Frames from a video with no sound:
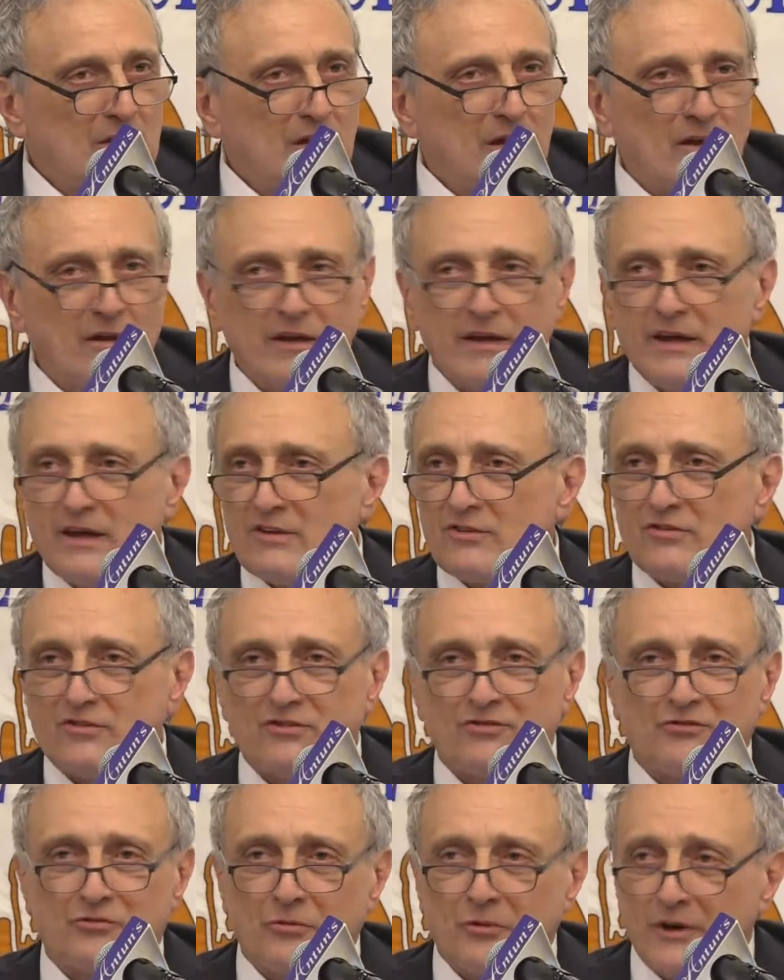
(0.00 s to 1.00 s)
All he has
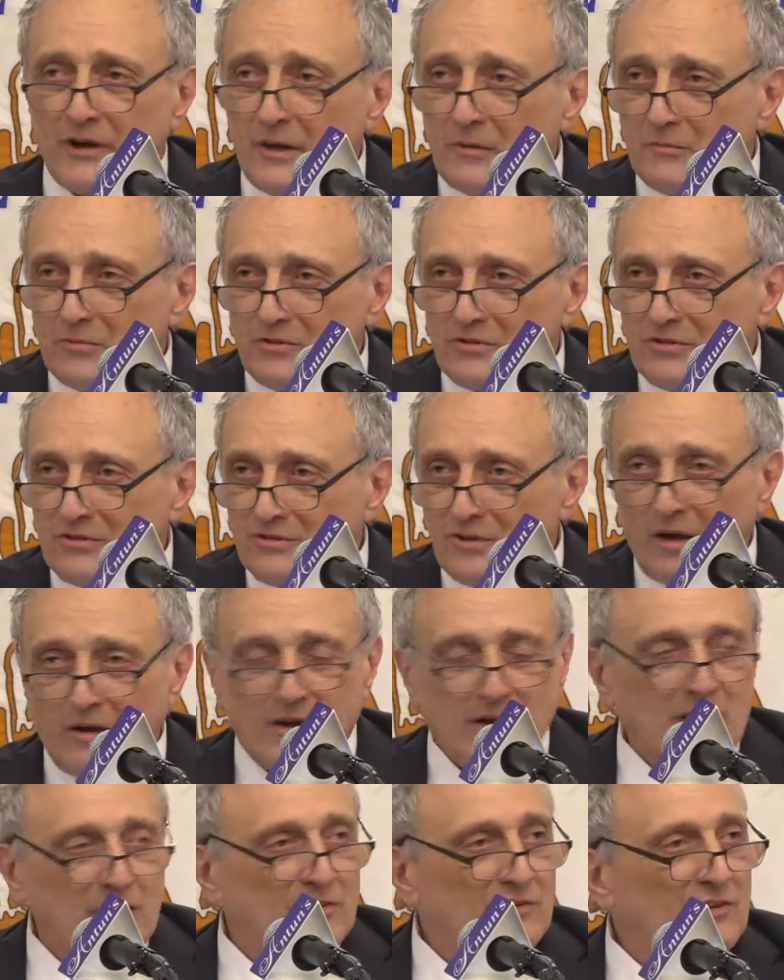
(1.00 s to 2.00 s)
is dreams,
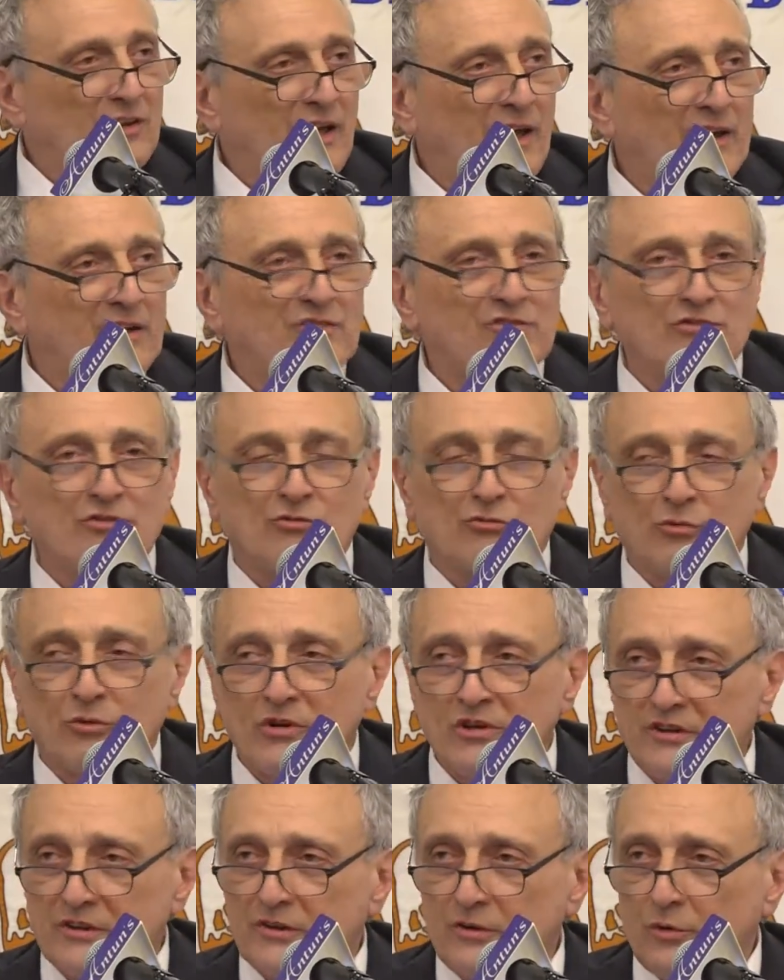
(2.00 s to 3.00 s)
because Cox
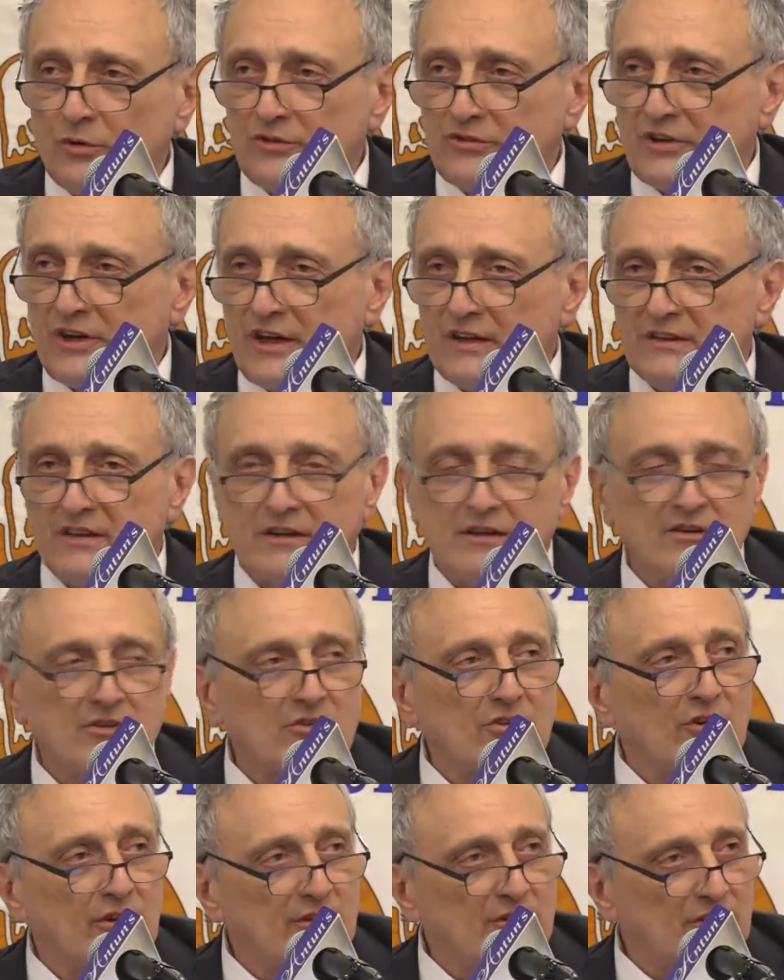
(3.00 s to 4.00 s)
drilled into his head that he's
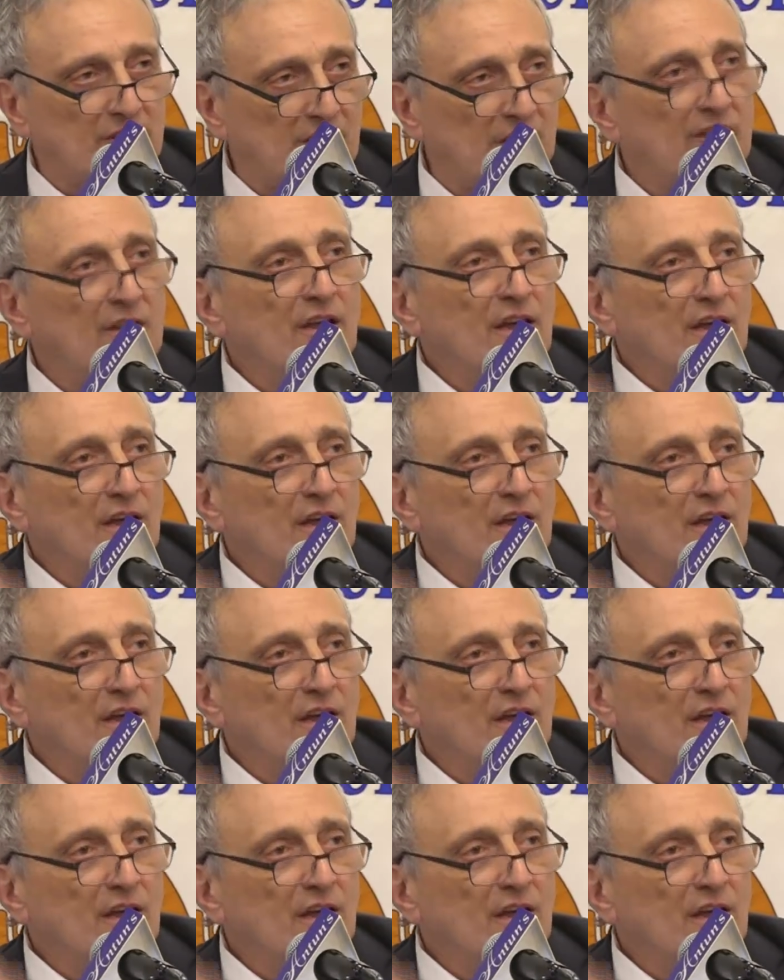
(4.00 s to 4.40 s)
going to